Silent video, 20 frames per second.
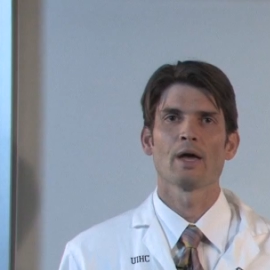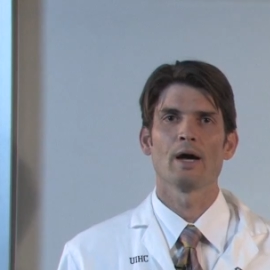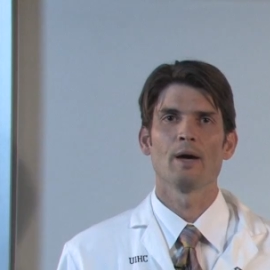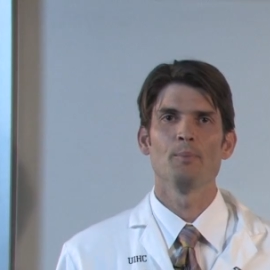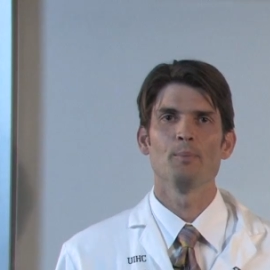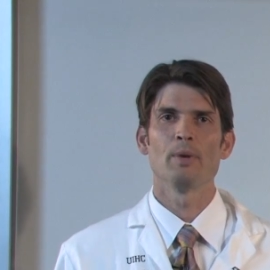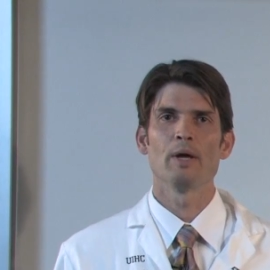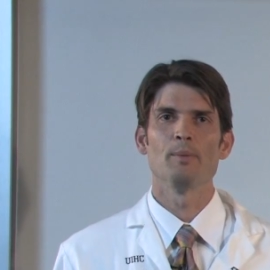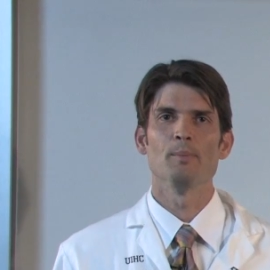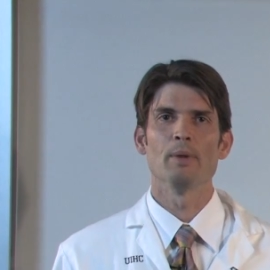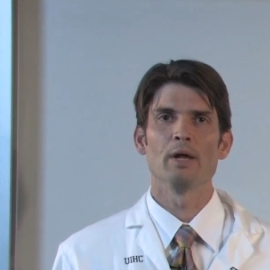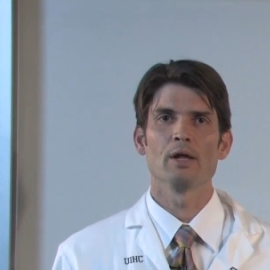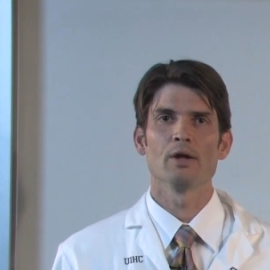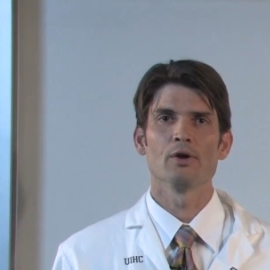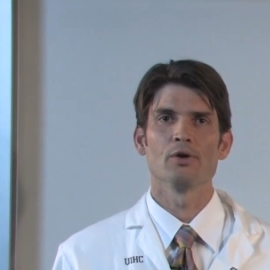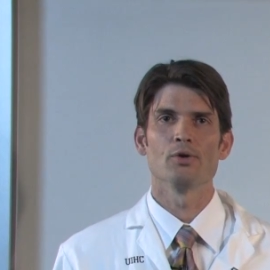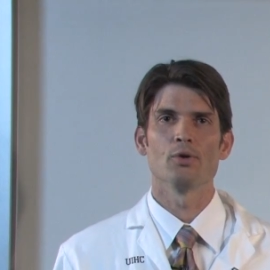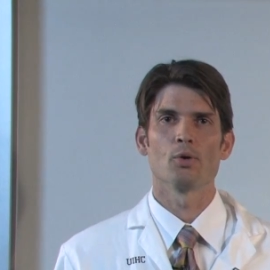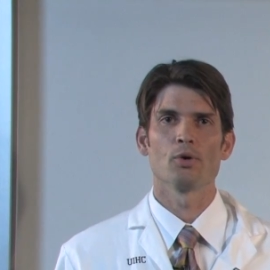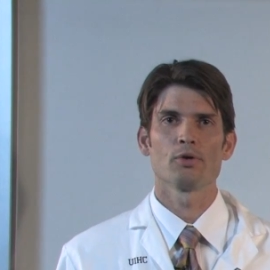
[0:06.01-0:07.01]
I'm Ben
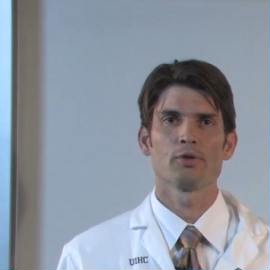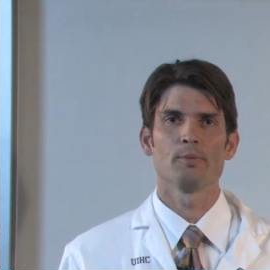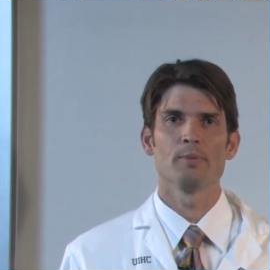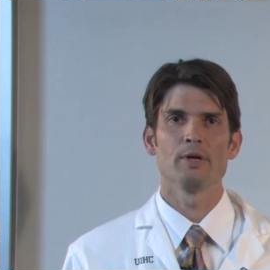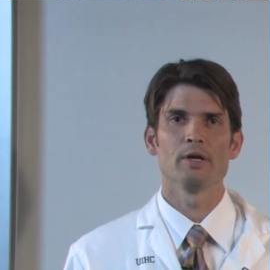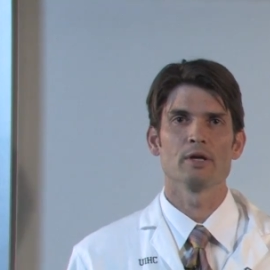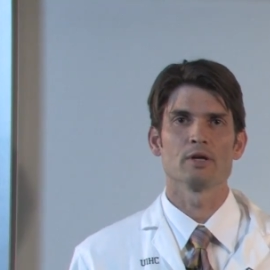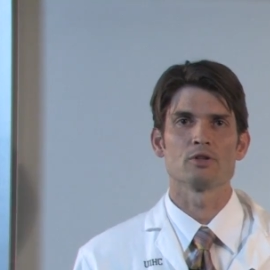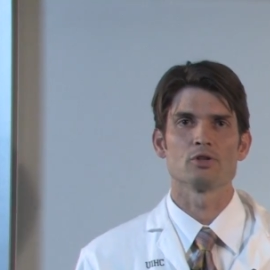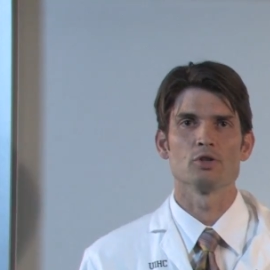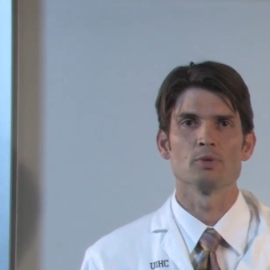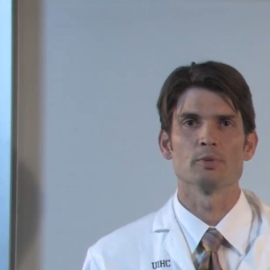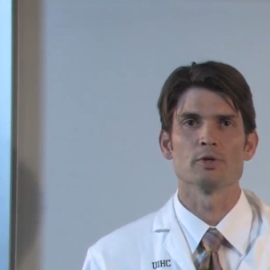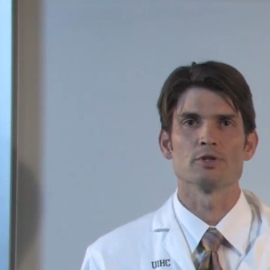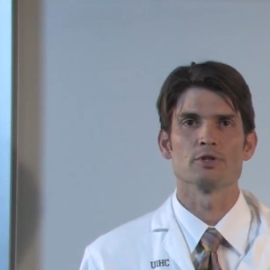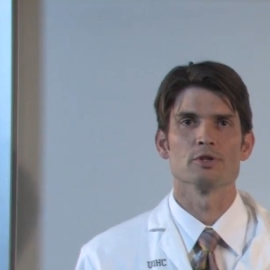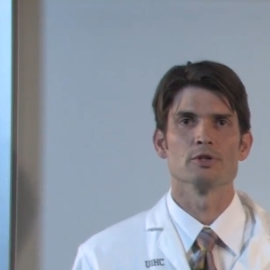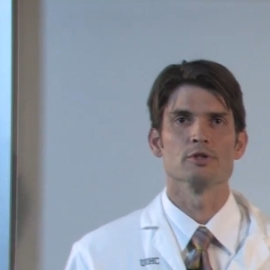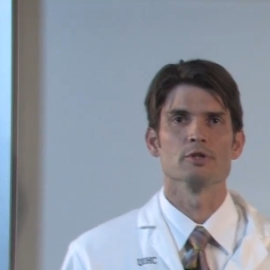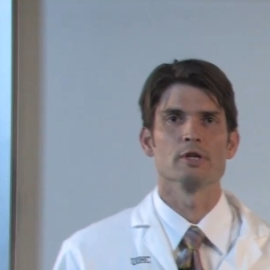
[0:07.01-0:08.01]
Miller, an orthopedic tumor
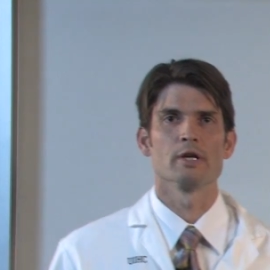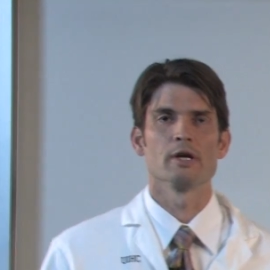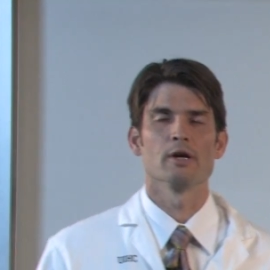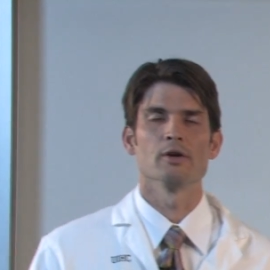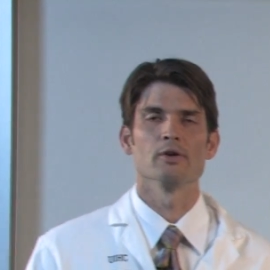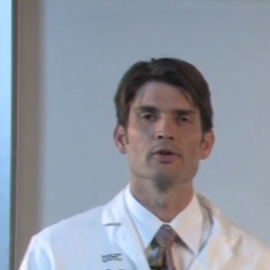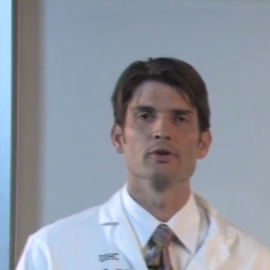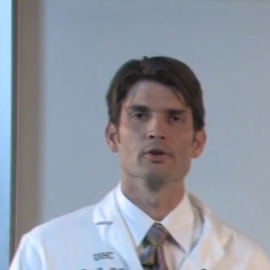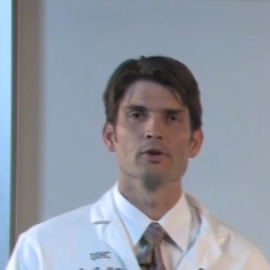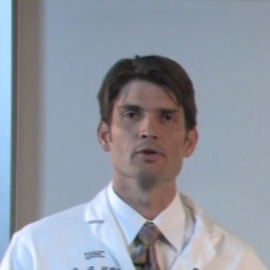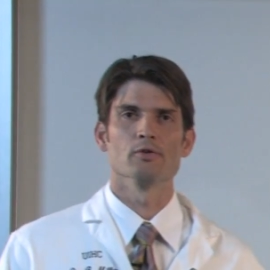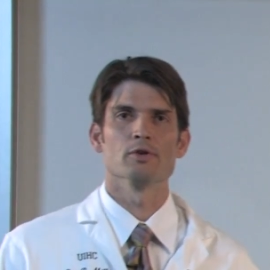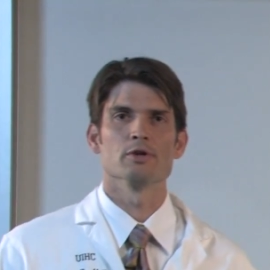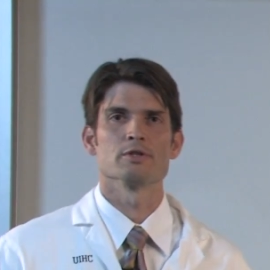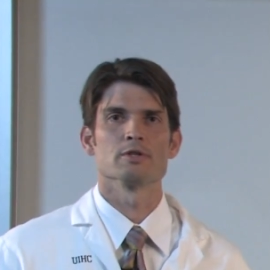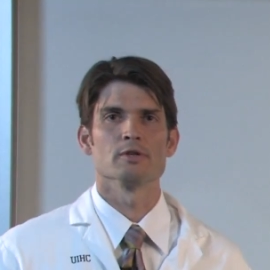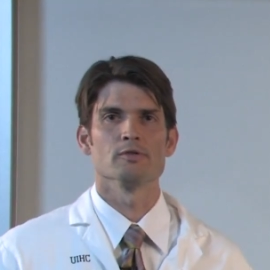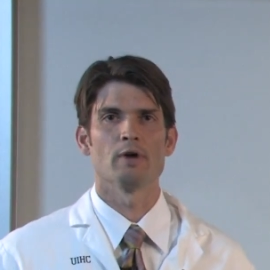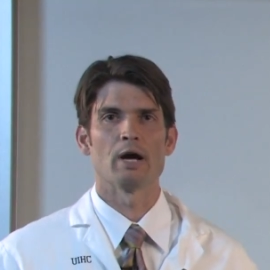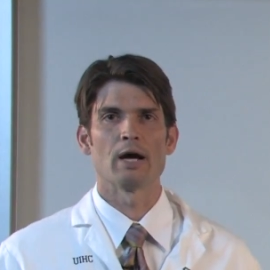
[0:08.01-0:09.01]
surgeon here at the
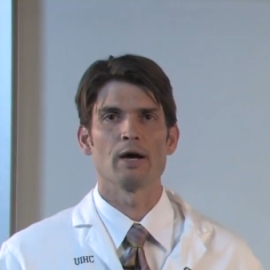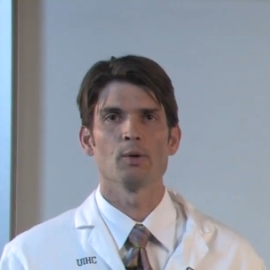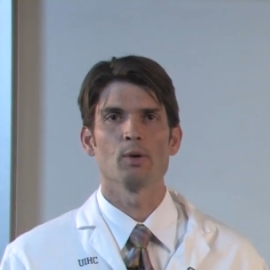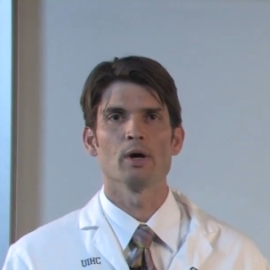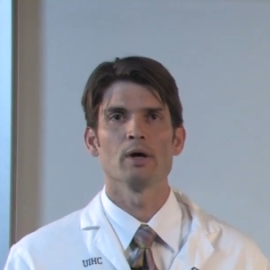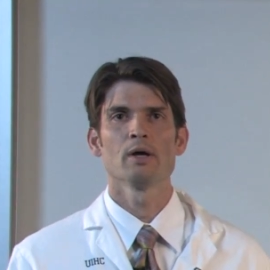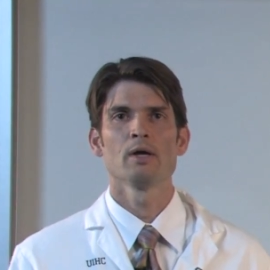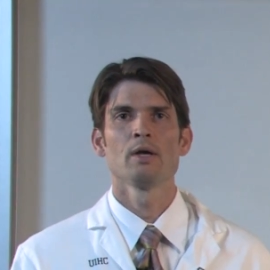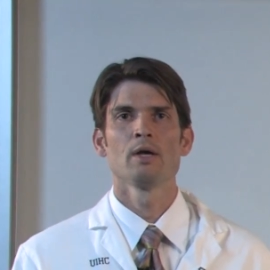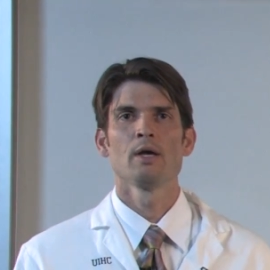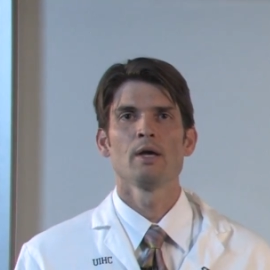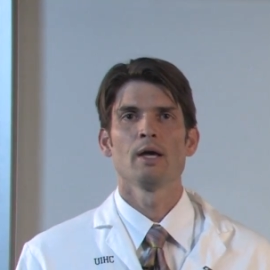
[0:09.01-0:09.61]
University of Iowa.